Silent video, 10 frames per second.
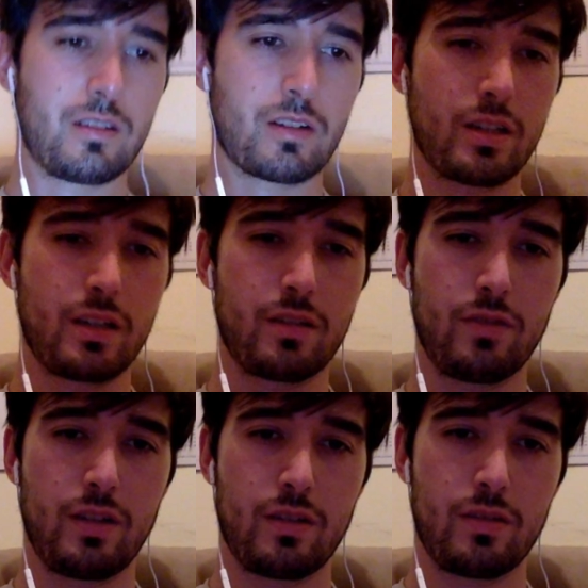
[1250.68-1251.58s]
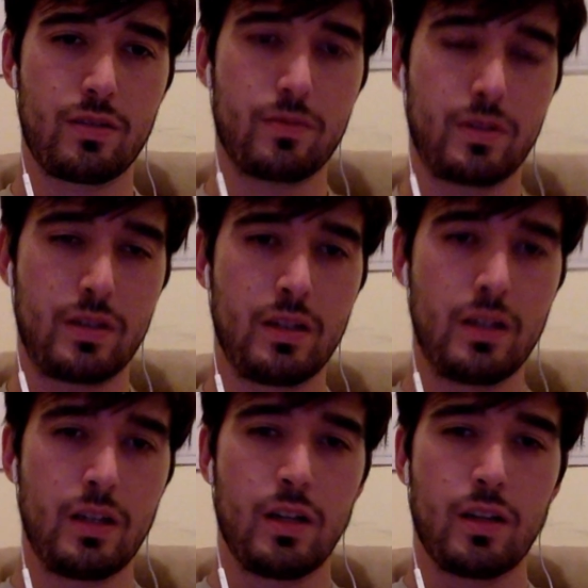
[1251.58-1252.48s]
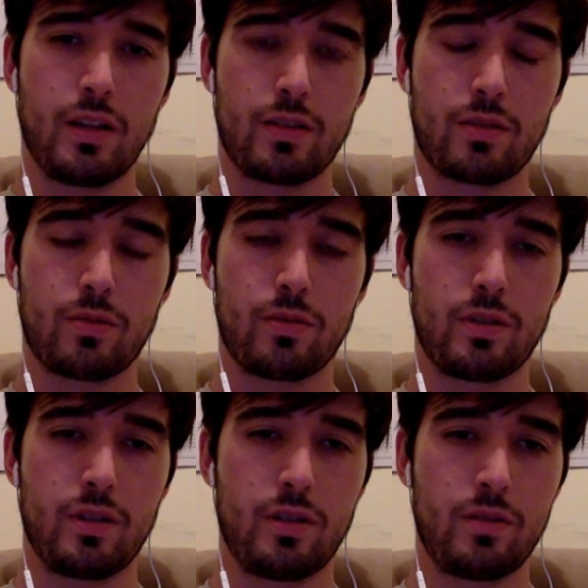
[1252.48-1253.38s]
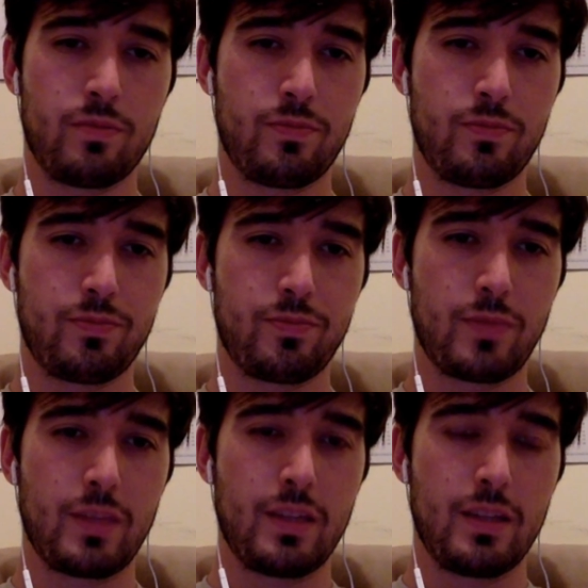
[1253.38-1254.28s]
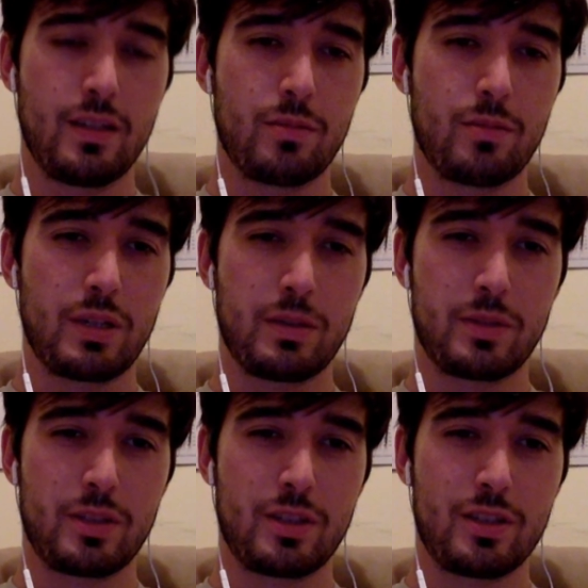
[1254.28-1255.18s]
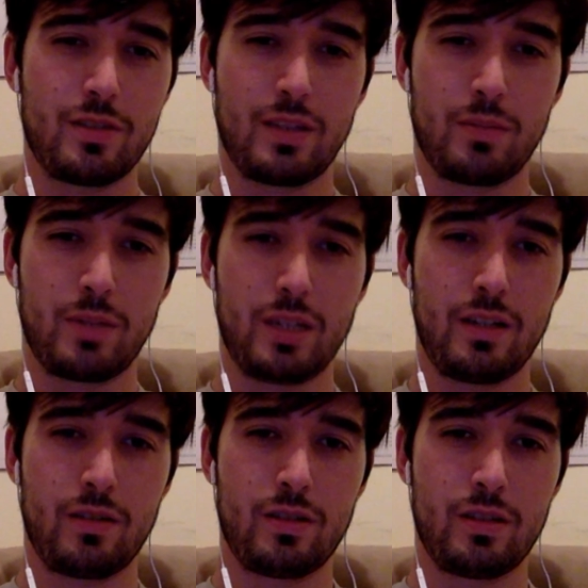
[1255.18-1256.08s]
Okay, value isn't one. That's cool to know. Probably should know that by now.